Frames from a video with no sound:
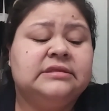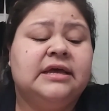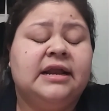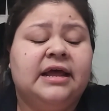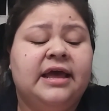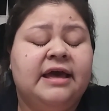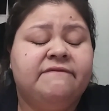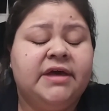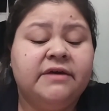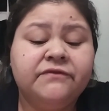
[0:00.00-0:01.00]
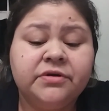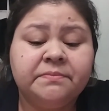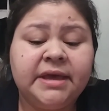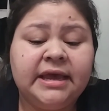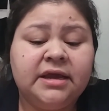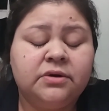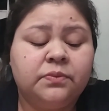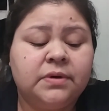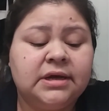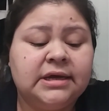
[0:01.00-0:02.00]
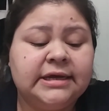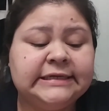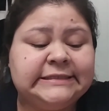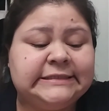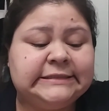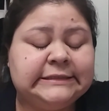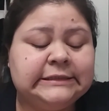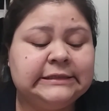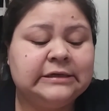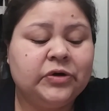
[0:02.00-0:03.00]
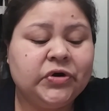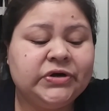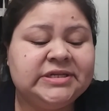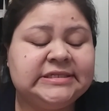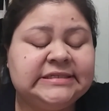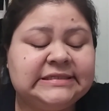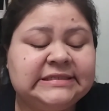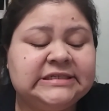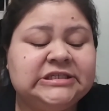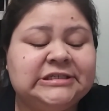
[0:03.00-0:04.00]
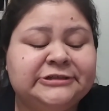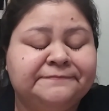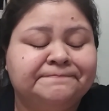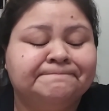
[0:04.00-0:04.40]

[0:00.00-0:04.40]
that I have ever made was hardest decision.